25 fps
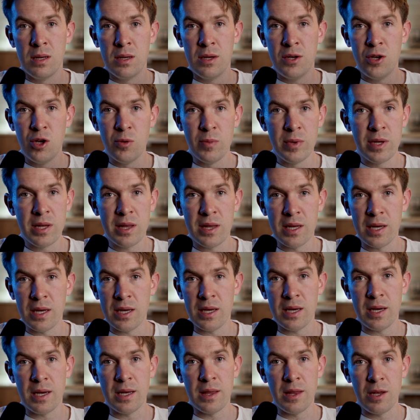human
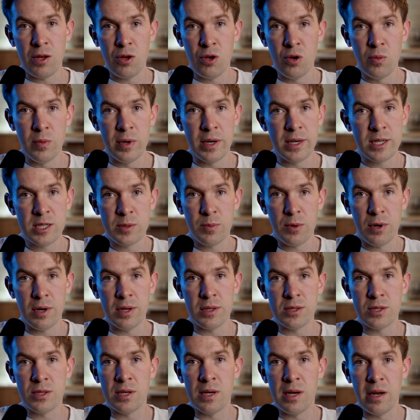thinking and the human
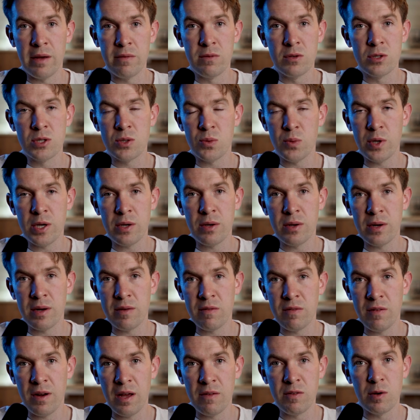experience to levels we could
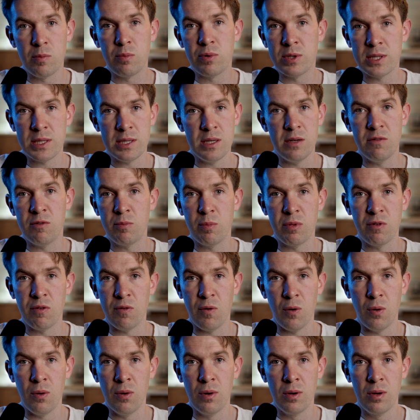have never perceived
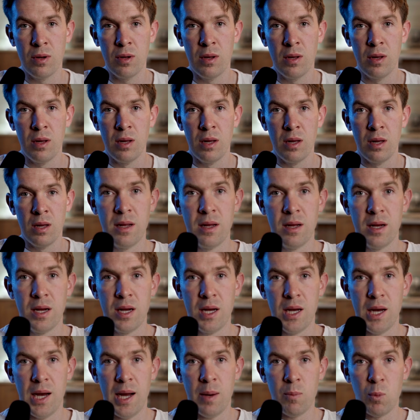before.
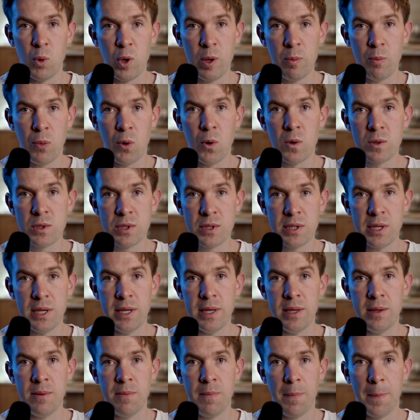And more
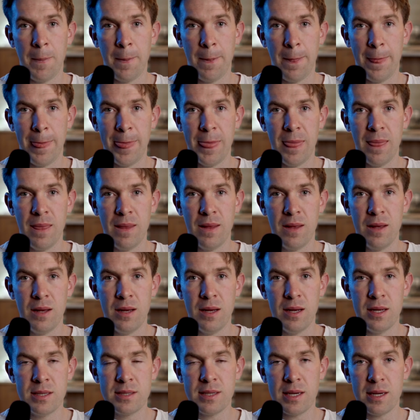importantly,
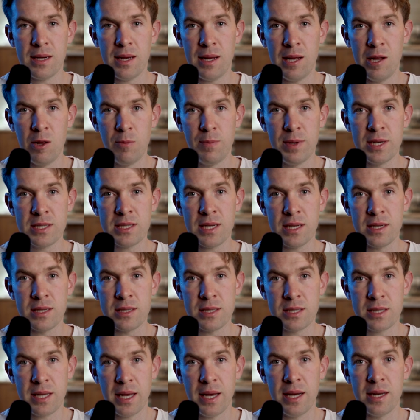it's going to help us
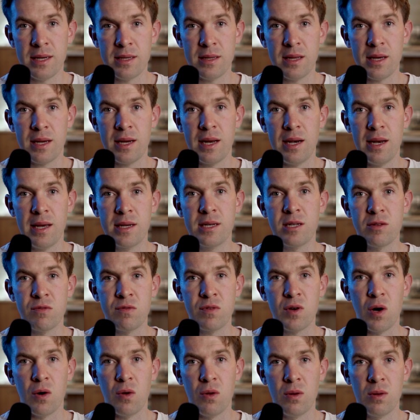understand the
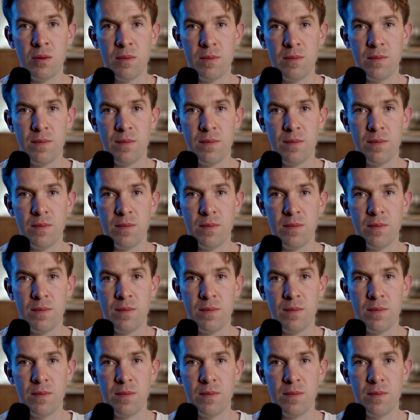collective goal.